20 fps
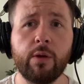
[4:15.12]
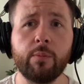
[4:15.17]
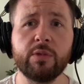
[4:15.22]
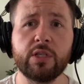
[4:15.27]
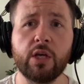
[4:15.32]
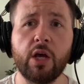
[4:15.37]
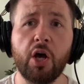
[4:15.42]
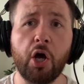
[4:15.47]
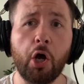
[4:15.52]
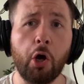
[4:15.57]
numbers
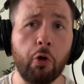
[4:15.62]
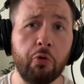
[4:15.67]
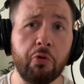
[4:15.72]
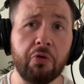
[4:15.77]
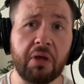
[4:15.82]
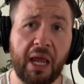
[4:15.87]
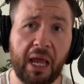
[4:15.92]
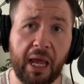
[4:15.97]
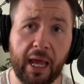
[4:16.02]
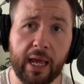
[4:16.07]
are
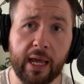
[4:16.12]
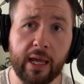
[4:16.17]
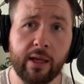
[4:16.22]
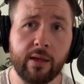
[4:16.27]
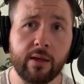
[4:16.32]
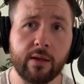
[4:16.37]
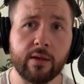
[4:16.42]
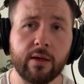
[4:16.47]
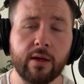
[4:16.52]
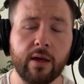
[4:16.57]

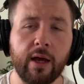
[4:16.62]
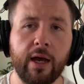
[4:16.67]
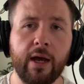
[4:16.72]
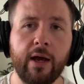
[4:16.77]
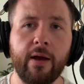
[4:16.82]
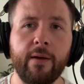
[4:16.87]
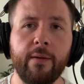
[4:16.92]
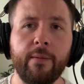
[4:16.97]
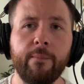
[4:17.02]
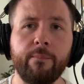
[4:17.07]
okay.
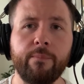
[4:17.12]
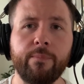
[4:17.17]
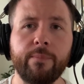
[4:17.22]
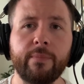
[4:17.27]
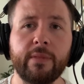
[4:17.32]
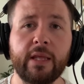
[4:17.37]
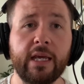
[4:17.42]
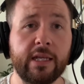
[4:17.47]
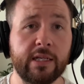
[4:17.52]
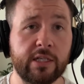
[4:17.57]

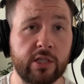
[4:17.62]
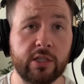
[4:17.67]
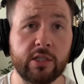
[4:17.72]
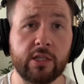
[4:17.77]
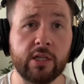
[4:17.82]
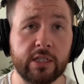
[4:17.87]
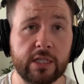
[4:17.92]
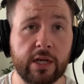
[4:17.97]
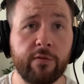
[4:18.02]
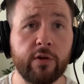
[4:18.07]
They
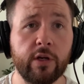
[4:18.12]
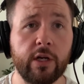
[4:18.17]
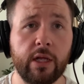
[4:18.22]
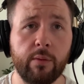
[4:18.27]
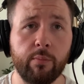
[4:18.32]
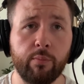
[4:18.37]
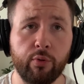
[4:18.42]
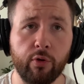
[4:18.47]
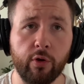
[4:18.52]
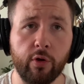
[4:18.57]
could definitely
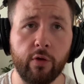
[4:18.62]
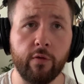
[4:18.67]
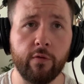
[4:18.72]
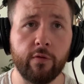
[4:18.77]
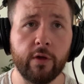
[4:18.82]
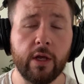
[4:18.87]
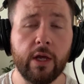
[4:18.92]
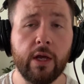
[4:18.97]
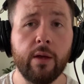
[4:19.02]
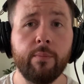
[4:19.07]

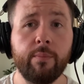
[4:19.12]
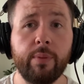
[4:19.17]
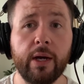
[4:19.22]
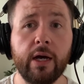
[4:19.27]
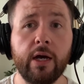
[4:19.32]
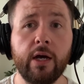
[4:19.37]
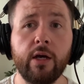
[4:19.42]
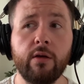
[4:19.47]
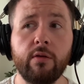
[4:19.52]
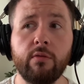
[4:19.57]
improve,
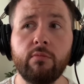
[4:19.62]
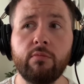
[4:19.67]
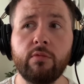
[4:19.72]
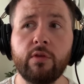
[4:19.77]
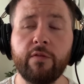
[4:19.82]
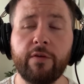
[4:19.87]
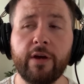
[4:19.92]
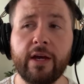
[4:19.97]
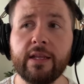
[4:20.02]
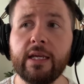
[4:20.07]
but
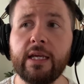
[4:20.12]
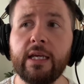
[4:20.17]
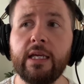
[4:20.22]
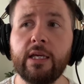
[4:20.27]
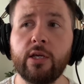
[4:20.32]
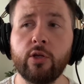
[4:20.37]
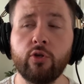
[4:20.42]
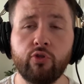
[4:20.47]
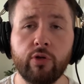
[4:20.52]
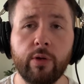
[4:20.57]
the fact that he
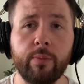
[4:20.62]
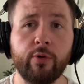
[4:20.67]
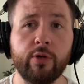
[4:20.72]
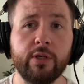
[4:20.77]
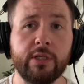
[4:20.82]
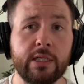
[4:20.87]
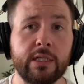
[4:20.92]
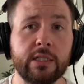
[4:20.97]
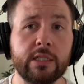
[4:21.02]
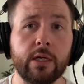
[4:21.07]
can dribble a
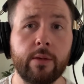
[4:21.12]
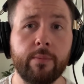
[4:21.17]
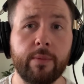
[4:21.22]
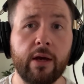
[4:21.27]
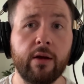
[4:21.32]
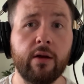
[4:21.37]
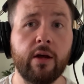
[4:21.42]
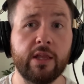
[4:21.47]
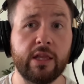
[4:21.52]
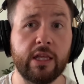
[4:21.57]
decent
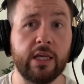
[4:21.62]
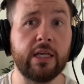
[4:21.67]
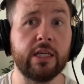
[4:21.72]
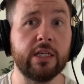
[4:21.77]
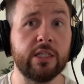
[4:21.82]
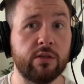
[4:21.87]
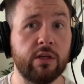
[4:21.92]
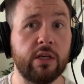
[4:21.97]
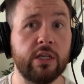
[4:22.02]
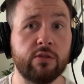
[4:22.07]
amount, I think,
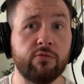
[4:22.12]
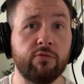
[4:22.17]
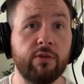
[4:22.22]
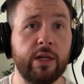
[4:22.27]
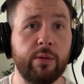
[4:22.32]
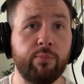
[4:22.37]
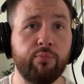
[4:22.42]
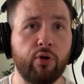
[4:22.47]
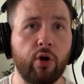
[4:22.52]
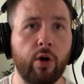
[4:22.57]
is
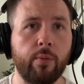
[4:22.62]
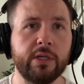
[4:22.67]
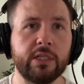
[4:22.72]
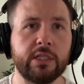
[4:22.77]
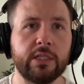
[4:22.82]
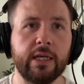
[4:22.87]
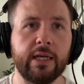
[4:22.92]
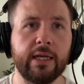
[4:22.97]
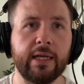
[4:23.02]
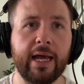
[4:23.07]
really
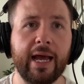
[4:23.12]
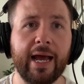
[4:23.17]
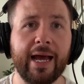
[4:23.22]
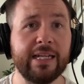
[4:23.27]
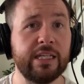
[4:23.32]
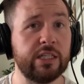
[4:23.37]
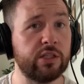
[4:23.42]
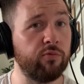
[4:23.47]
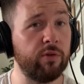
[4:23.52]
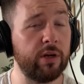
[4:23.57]
promising.
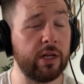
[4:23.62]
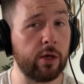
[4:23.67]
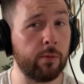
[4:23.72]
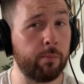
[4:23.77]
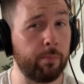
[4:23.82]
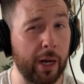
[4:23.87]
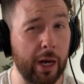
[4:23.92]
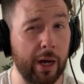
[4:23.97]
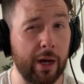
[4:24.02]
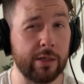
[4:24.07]
And he's a really
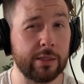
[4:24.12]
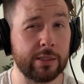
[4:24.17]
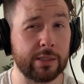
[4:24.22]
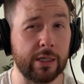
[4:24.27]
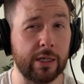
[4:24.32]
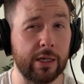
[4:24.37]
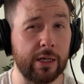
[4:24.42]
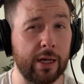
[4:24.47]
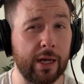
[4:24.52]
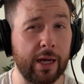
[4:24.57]
good
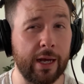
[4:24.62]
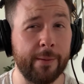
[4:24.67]
passer.